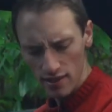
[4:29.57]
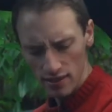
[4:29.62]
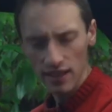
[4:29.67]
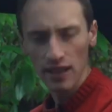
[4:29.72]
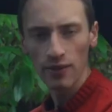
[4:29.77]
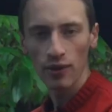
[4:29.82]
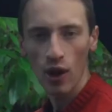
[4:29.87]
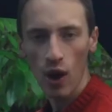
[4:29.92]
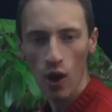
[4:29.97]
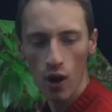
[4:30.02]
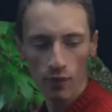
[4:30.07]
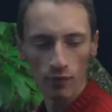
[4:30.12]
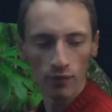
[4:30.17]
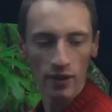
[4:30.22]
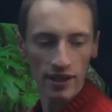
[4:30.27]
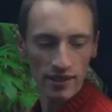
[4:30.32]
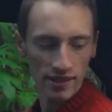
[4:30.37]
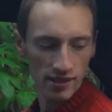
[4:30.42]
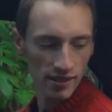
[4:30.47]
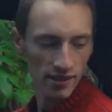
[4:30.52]
to give an
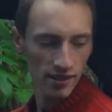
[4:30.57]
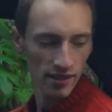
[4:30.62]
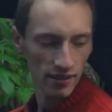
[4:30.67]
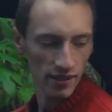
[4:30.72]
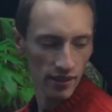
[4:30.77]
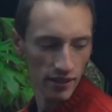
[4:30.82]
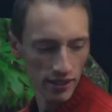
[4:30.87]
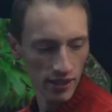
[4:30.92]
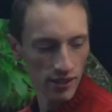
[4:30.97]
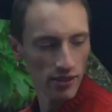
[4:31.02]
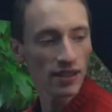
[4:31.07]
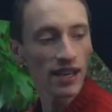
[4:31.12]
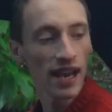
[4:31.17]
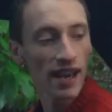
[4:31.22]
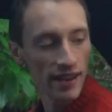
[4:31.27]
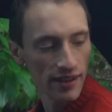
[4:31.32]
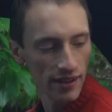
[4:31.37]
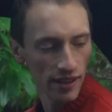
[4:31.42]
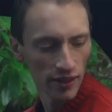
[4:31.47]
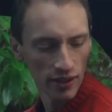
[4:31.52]
armrest like you
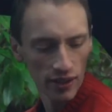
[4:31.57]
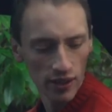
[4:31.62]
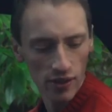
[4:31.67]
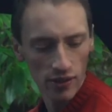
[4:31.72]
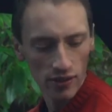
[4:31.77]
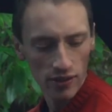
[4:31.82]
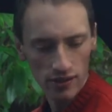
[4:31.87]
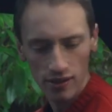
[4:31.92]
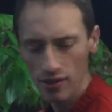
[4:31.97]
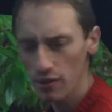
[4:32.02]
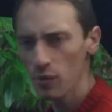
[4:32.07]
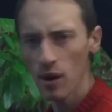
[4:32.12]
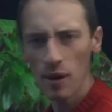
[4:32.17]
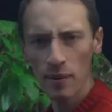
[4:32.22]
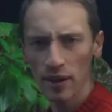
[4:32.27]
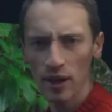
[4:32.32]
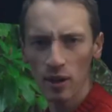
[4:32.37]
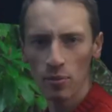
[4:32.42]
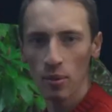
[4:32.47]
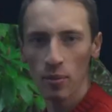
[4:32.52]
get in other cars. So where
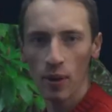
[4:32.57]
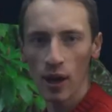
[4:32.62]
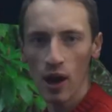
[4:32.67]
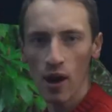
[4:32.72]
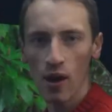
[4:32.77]
am I going to put my